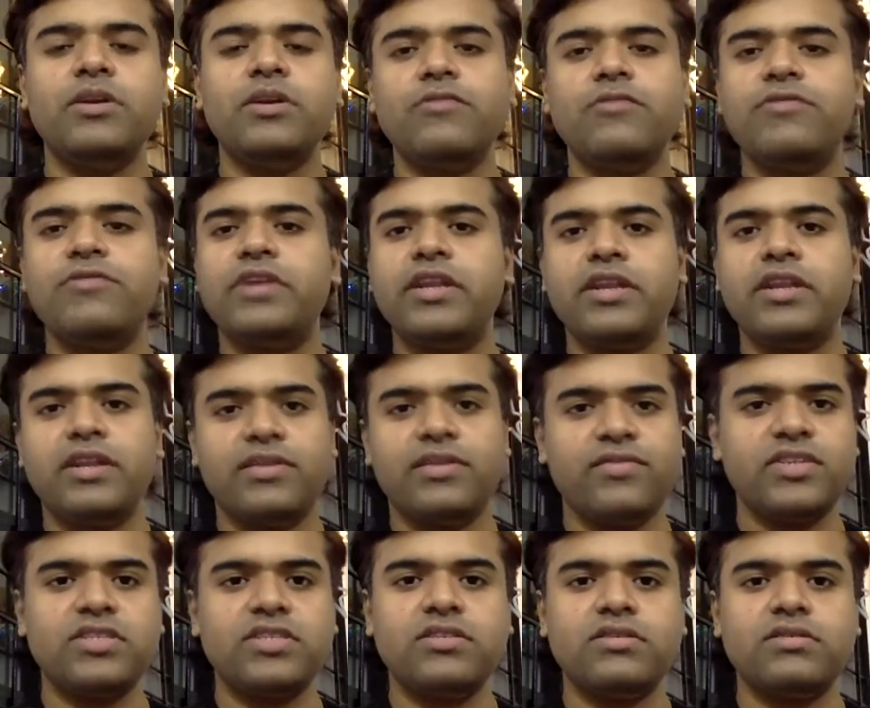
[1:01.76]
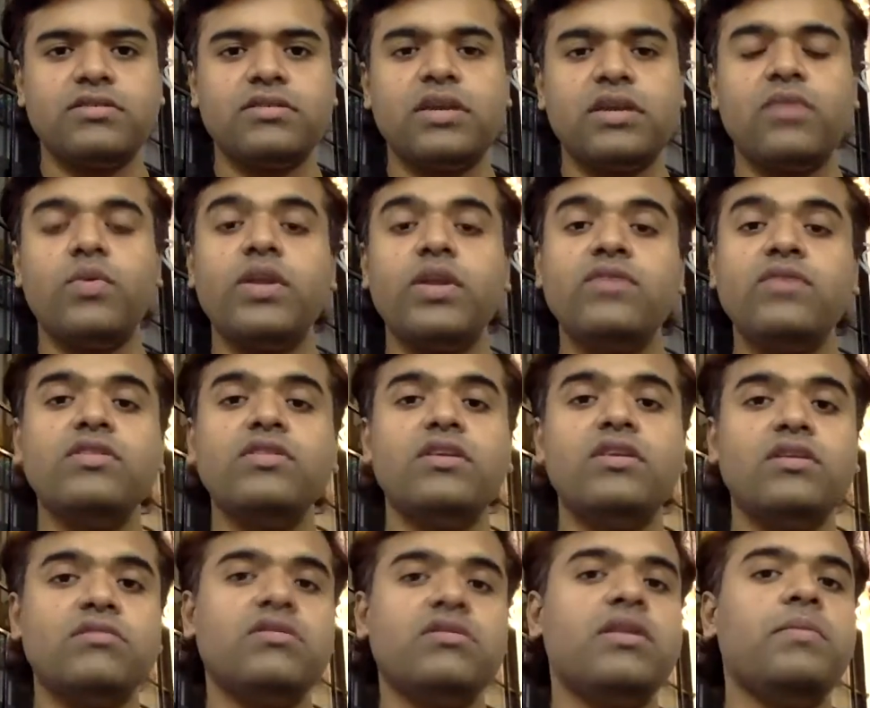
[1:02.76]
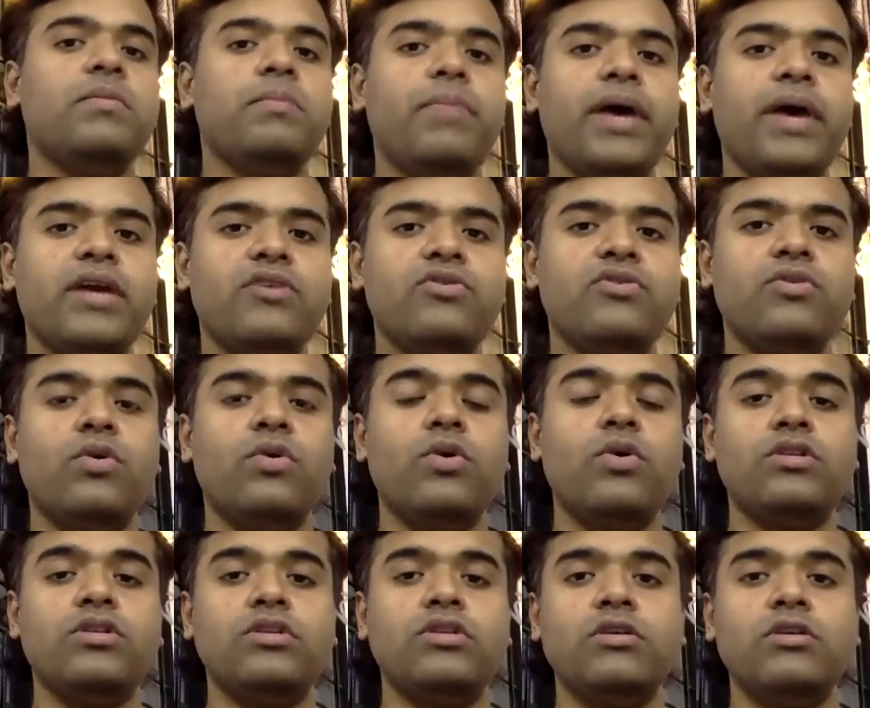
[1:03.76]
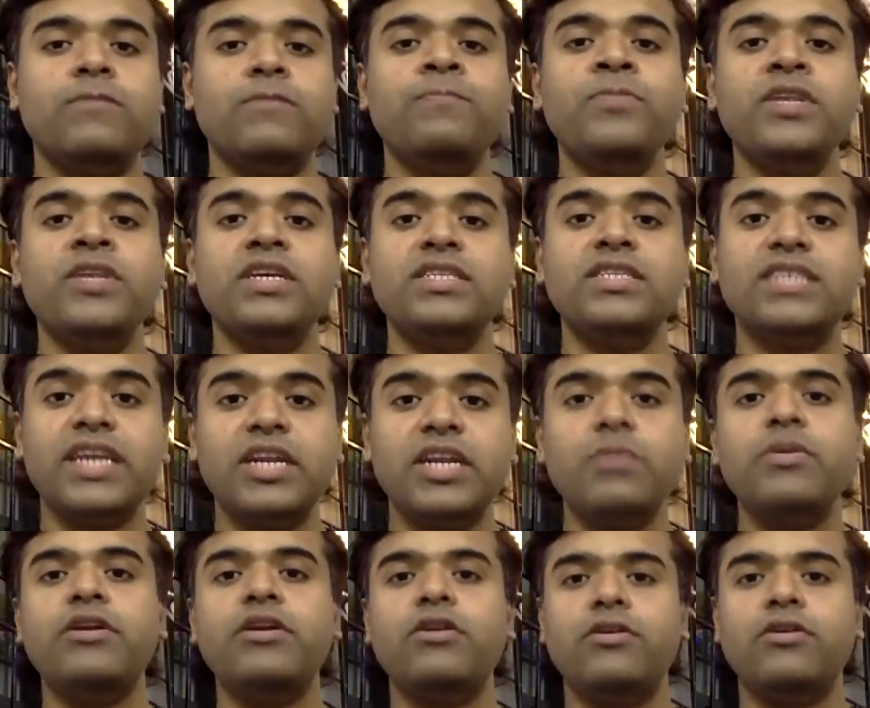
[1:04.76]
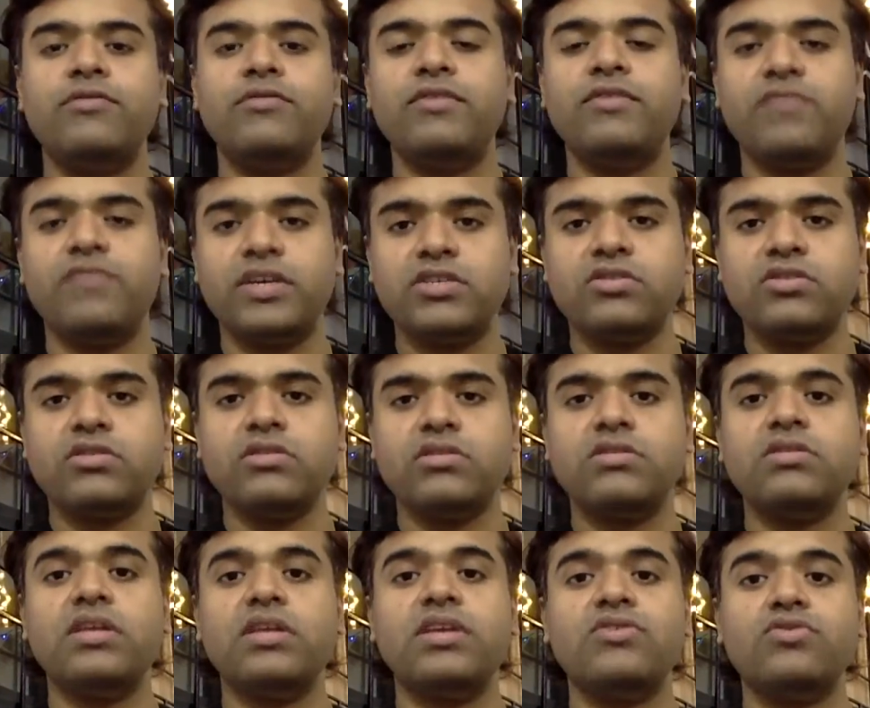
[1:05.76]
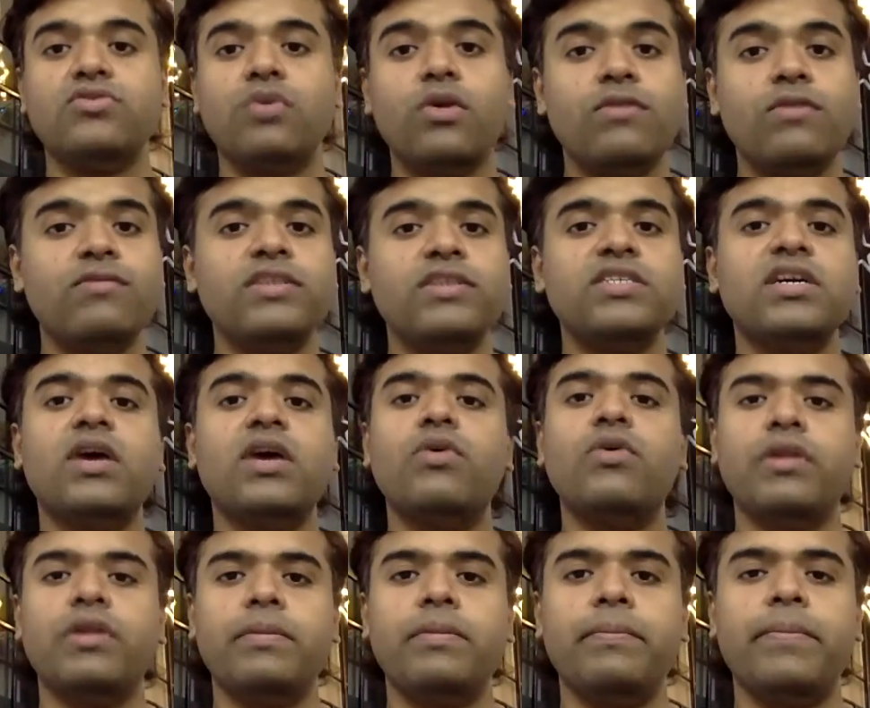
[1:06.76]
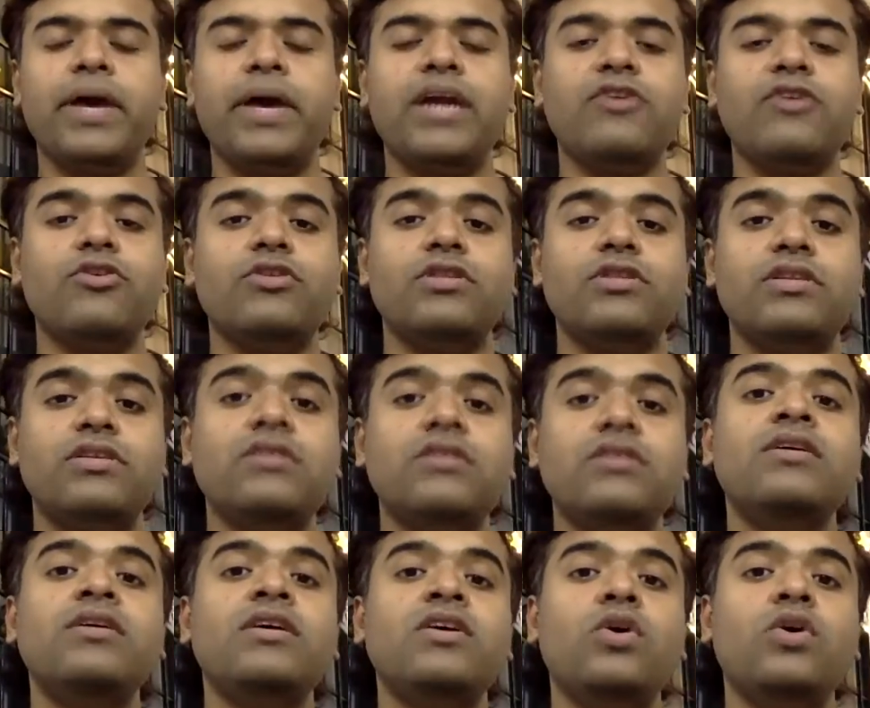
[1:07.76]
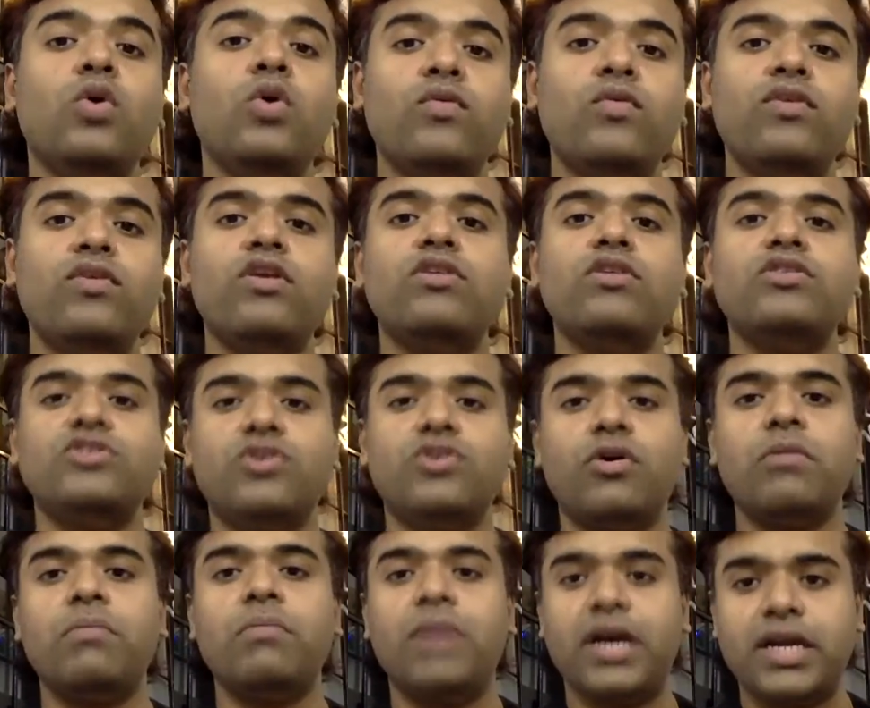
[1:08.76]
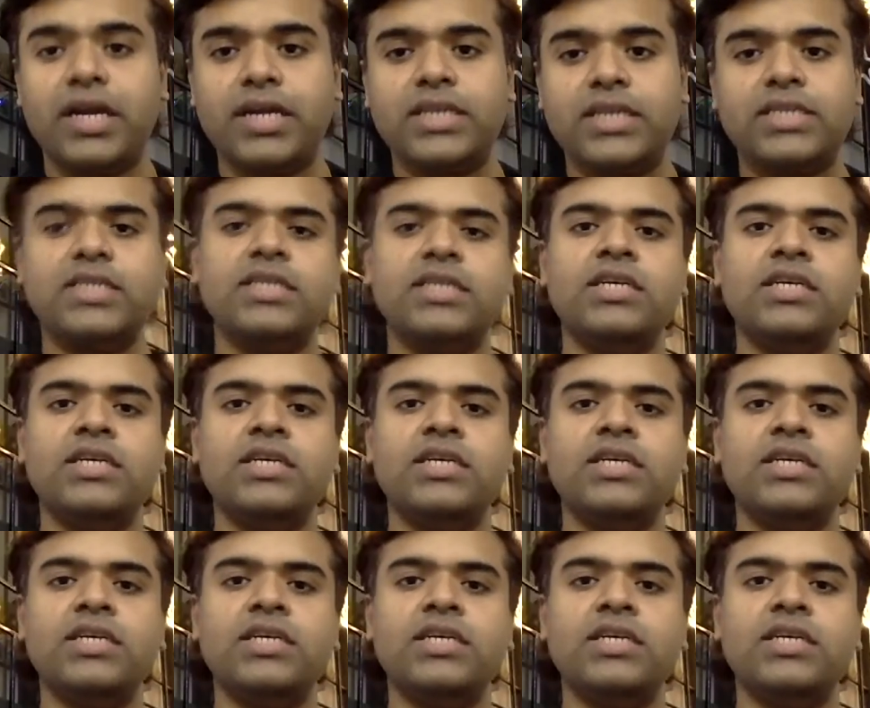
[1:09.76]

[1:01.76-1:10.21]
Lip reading: of Indian investors. And whenever there is an impact on the sentiment of investors, there is always a counter impact on the overall stock market.